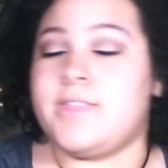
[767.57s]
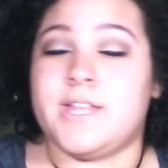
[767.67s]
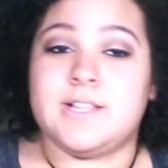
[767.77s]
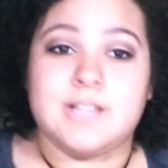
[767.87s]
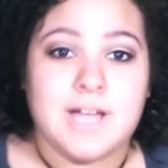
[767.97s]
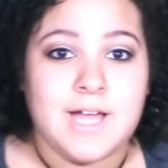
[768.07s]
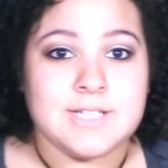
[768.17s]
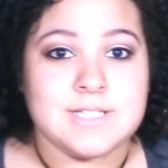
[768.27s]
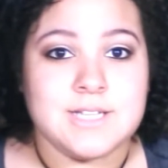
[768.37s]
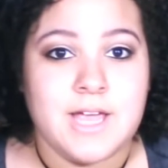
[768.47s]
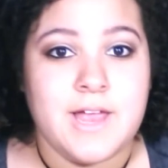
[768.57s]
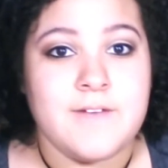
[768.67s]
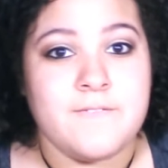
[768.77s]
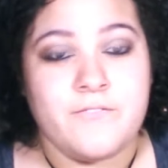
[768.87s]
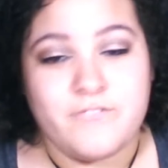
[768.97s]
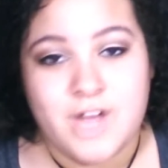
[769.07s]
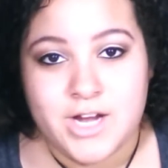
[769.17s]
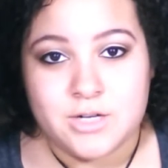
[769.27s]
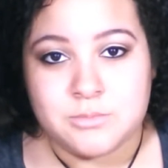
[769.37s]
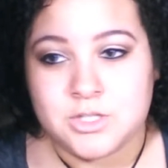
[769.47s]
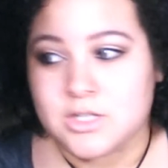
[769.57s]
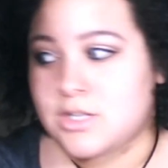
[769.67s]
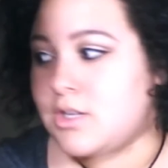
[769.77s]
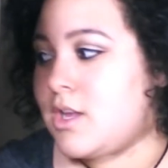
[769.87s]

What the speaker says: the last and final book